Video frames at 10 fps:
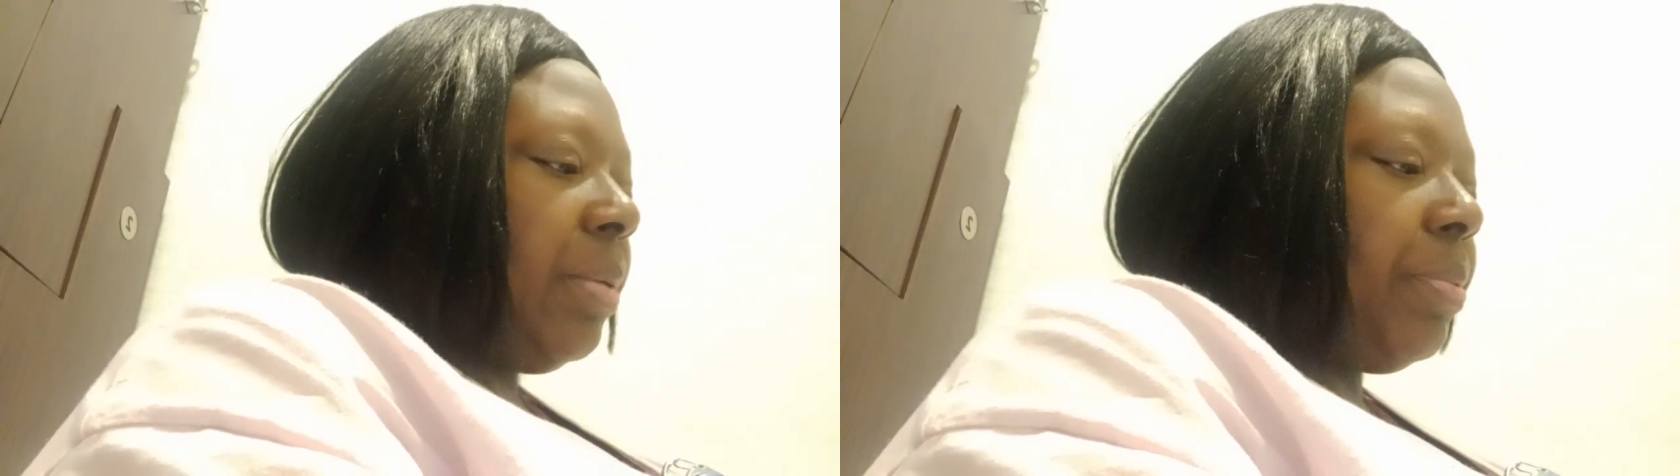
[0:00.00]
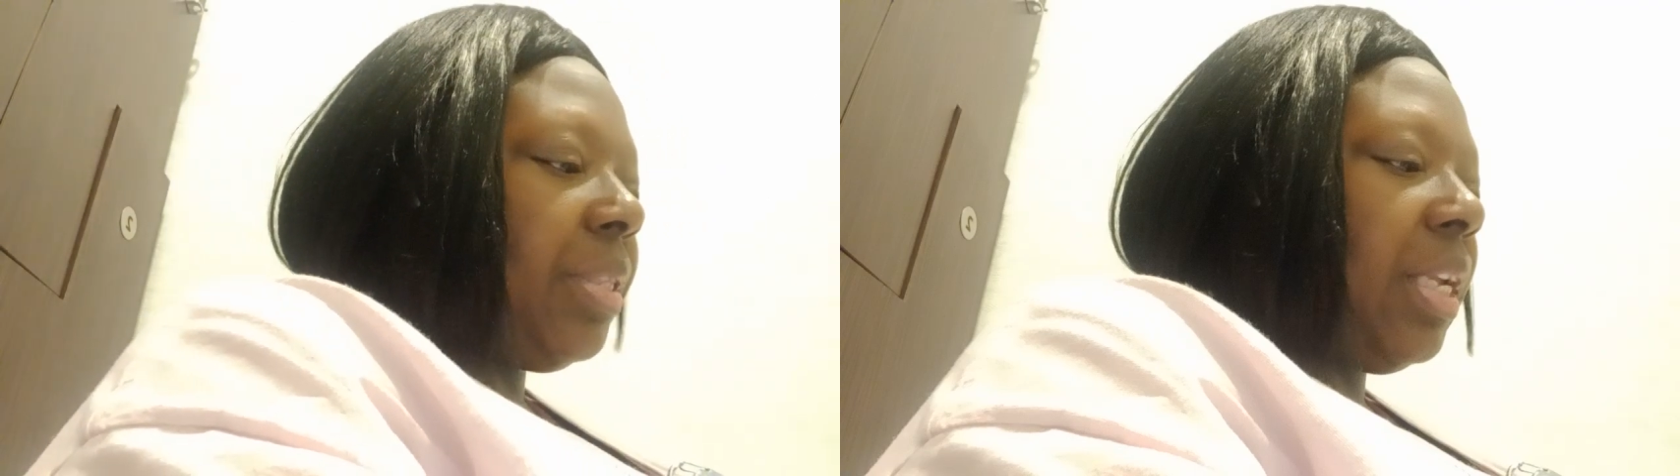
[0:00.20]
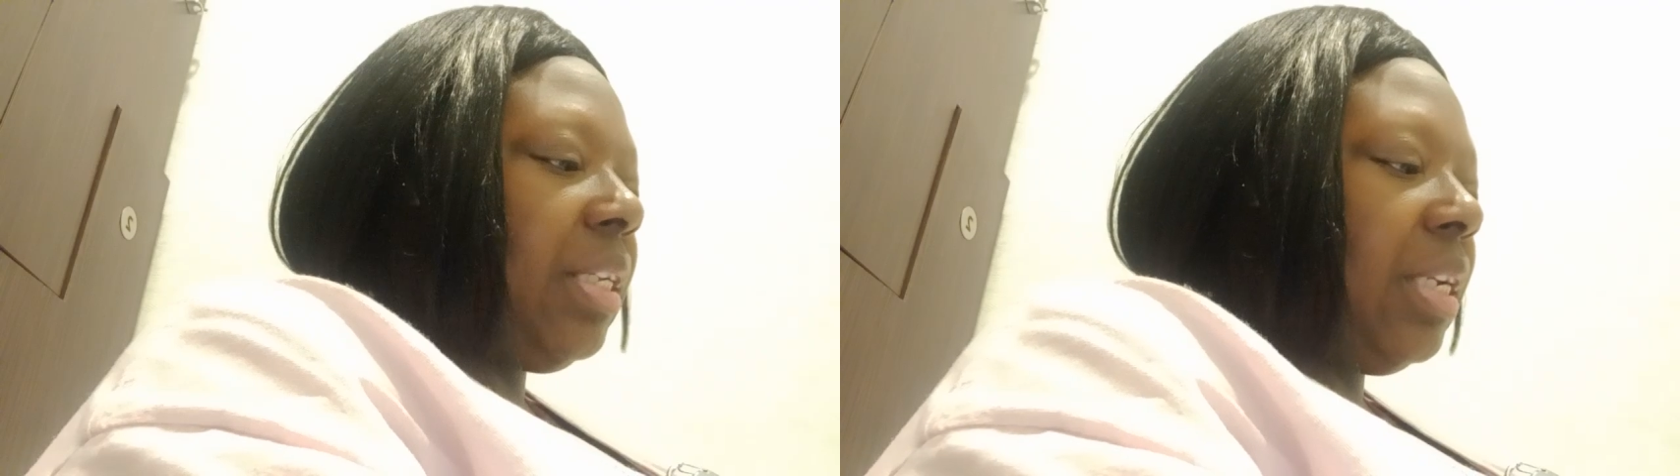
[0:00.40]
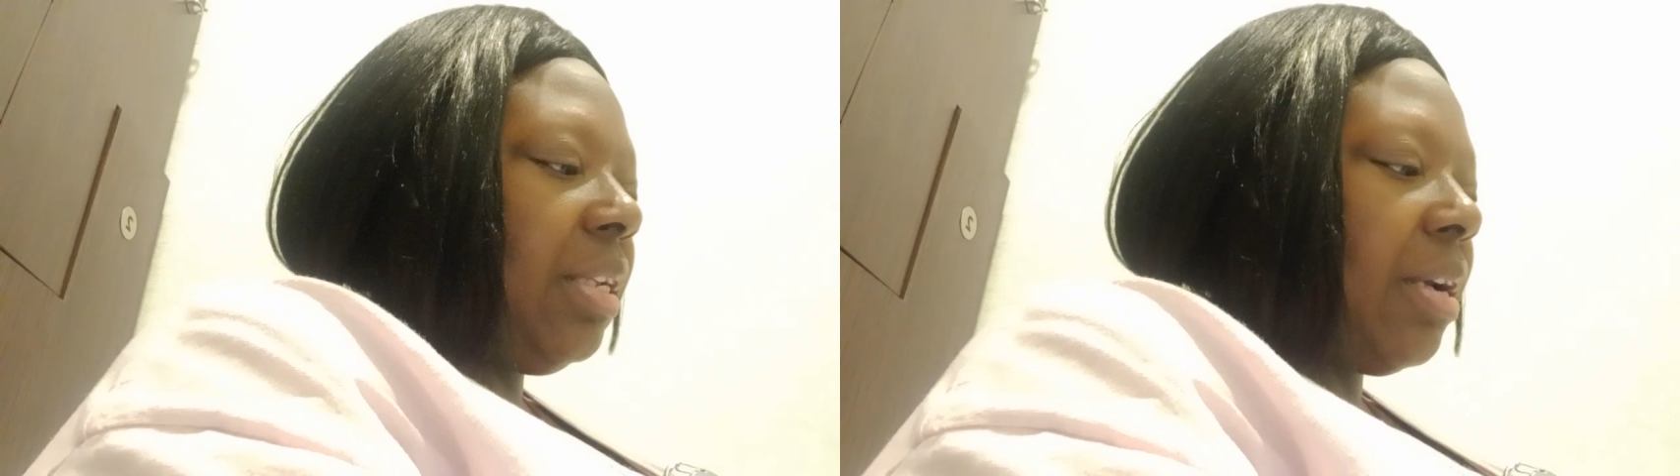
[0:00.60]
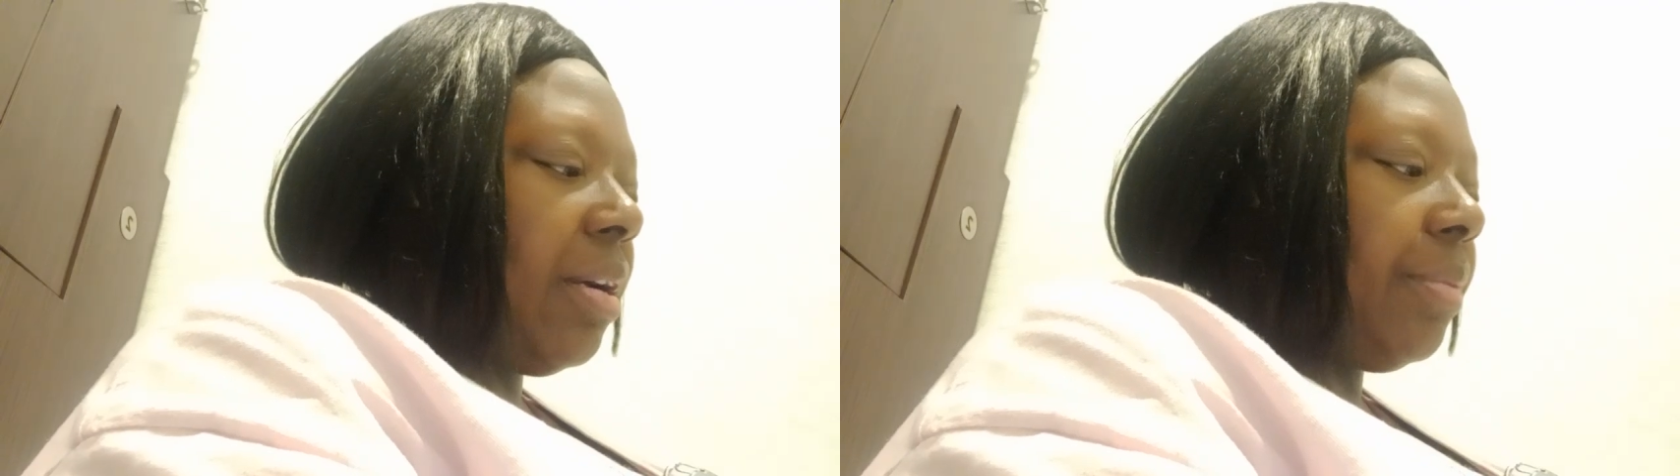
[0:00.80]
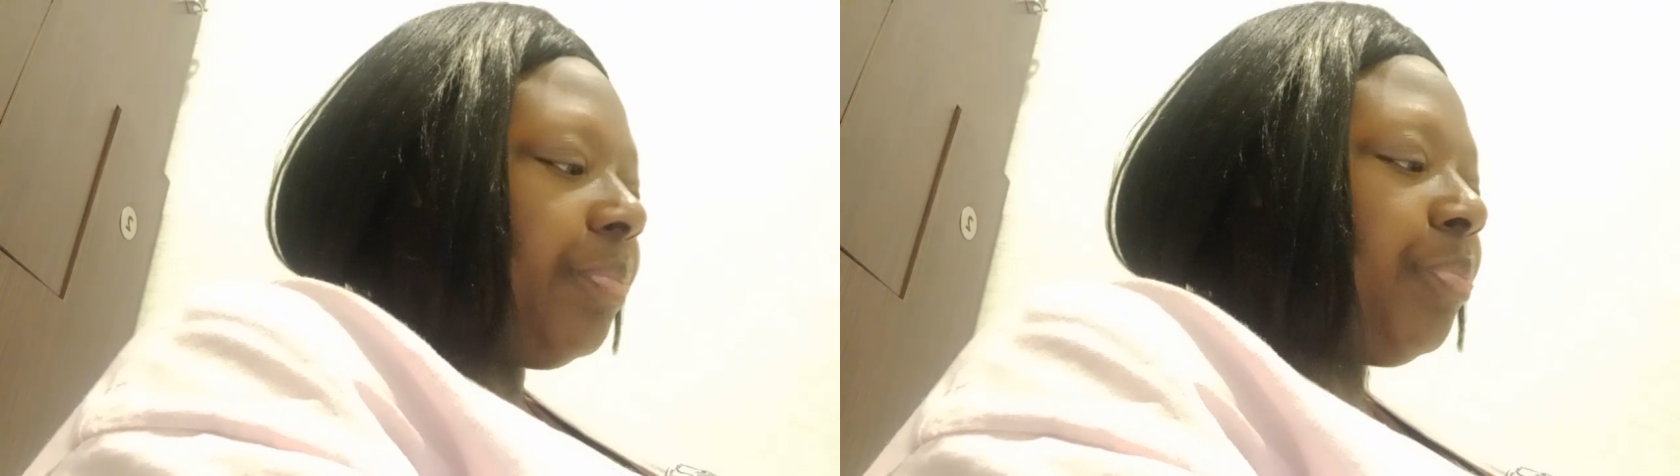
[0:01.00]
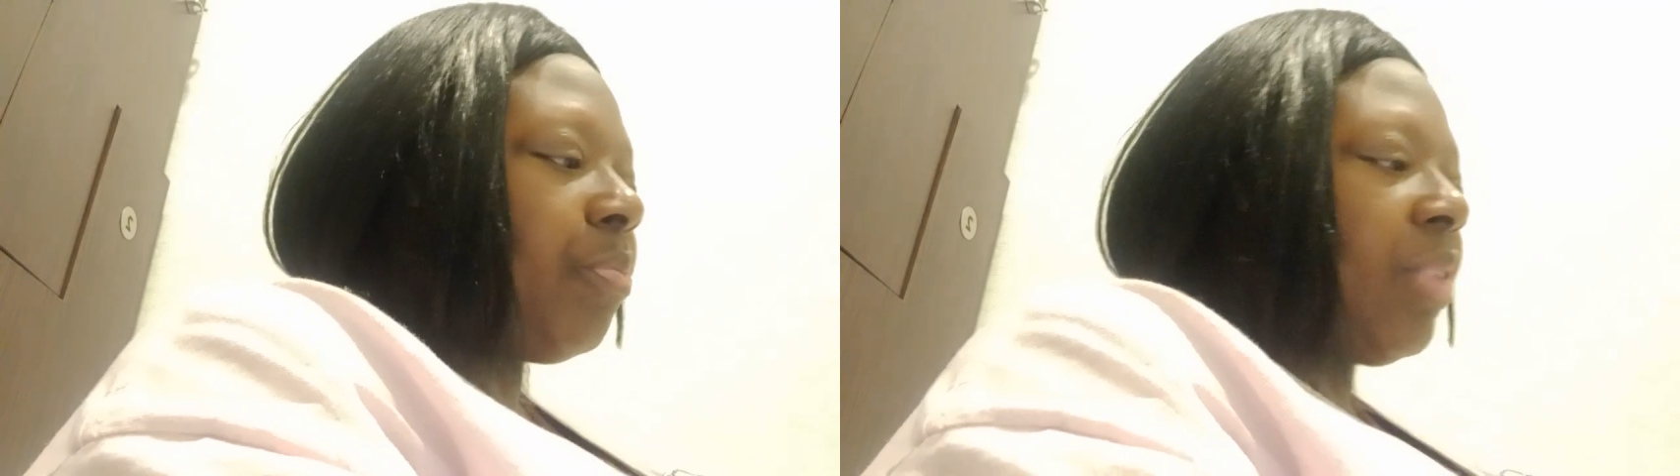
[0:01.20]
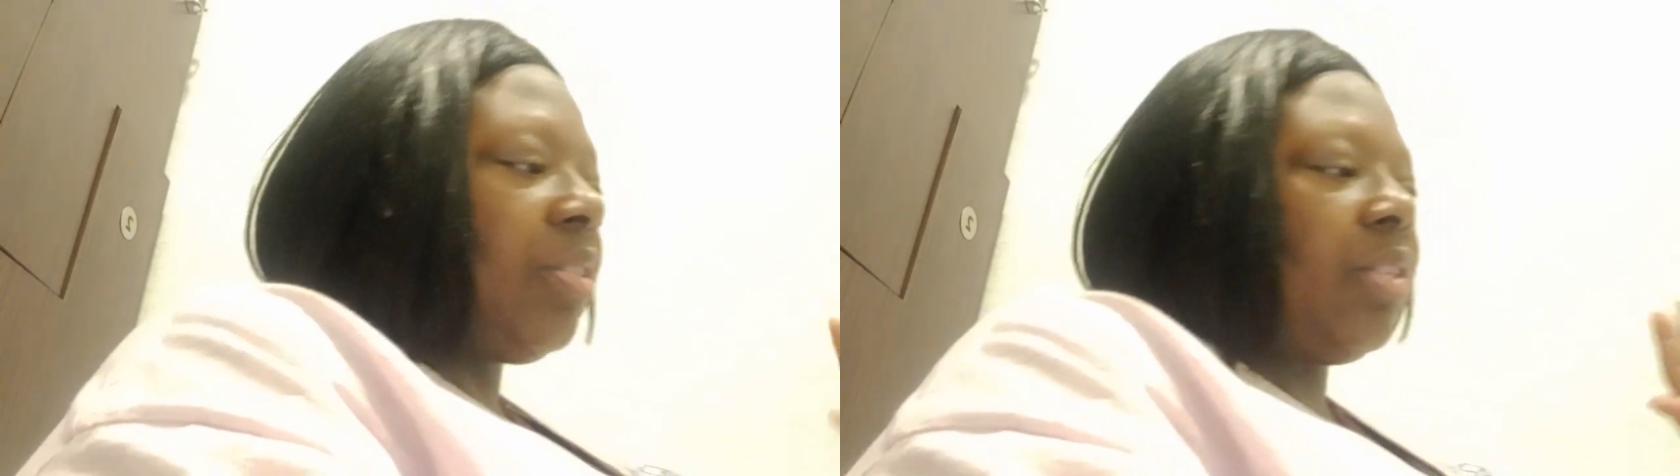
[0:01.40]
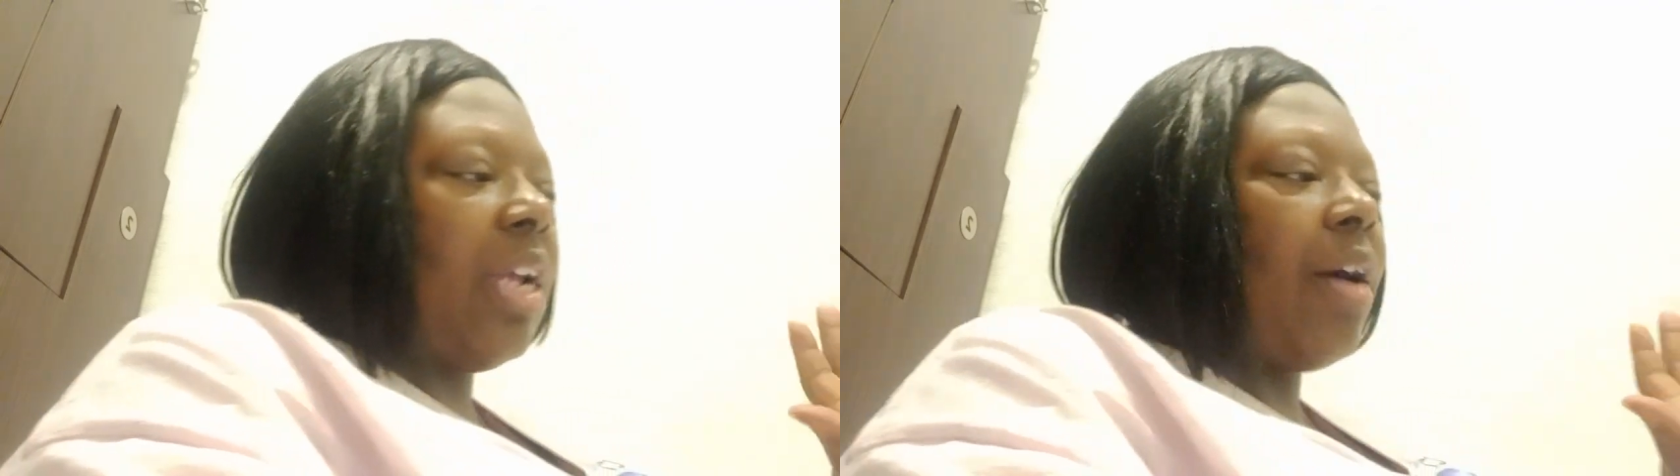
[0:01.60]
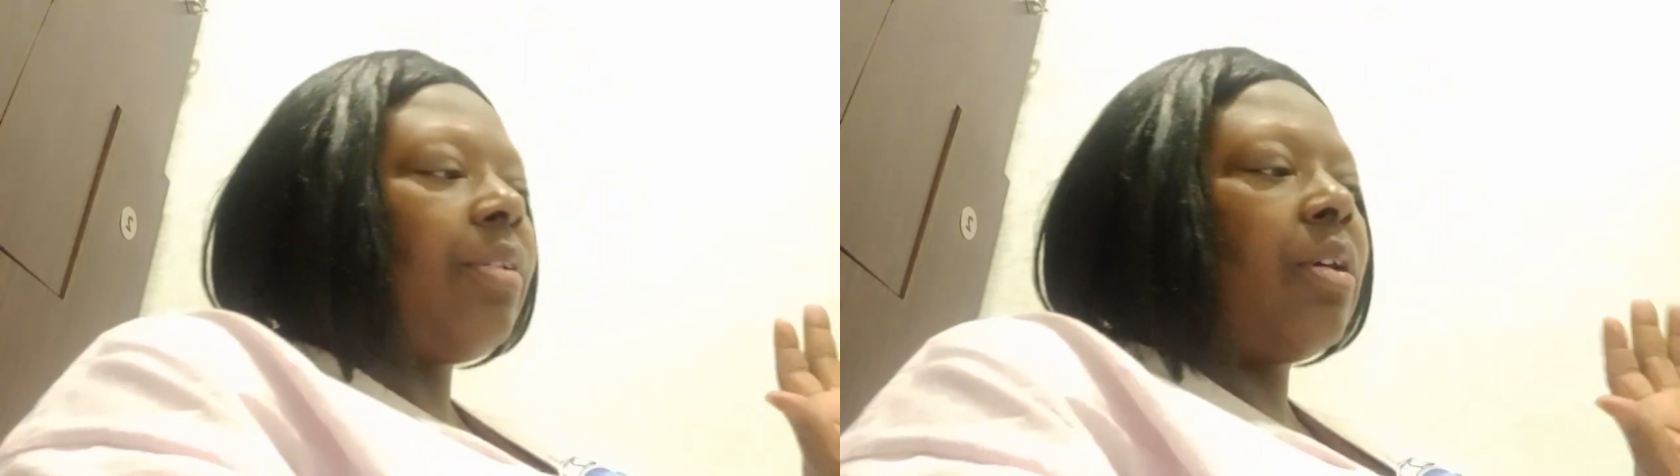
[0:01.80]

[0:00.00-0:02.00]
but they did not. So y'all